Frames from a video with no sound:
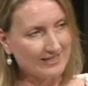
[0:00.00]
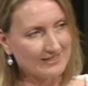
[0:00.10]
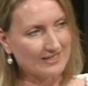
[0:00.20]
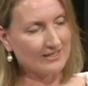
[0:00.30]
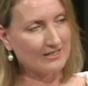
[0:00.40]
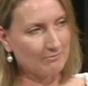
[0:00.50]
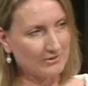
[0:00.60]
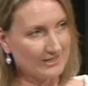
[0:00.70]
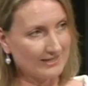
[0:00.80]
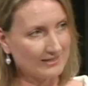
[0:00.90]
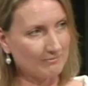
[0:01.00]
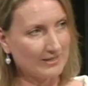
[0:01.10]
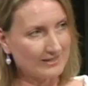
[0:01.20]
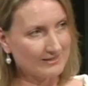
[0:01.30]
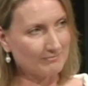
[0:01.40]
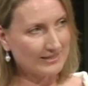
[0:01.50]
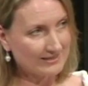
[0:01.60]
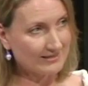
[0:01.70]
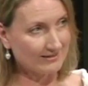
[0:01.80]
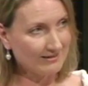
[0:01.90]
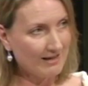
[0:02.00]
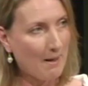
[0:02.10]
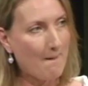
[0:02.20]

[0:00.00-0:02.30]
is like an epigenetic medicine,